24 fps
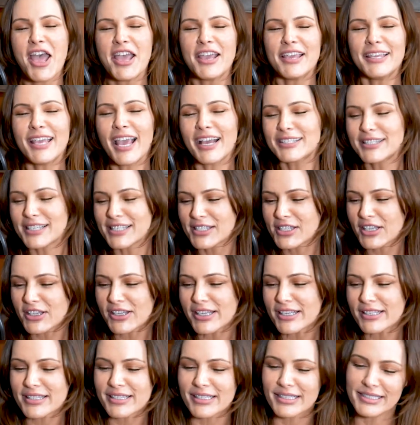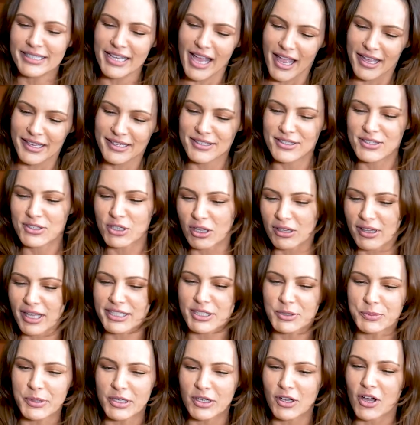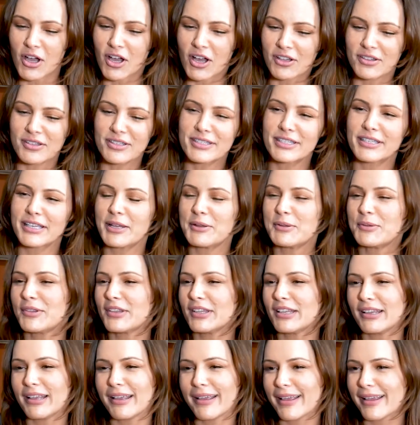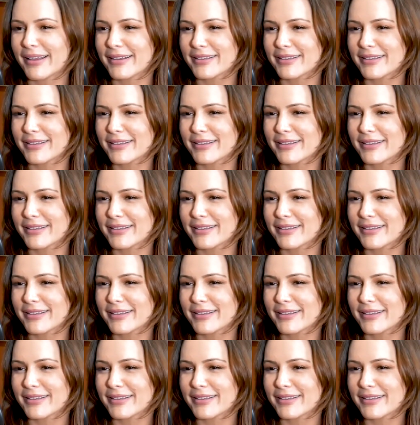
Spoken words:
Yeah, Sicilians and Italians don't like to be called the same thing.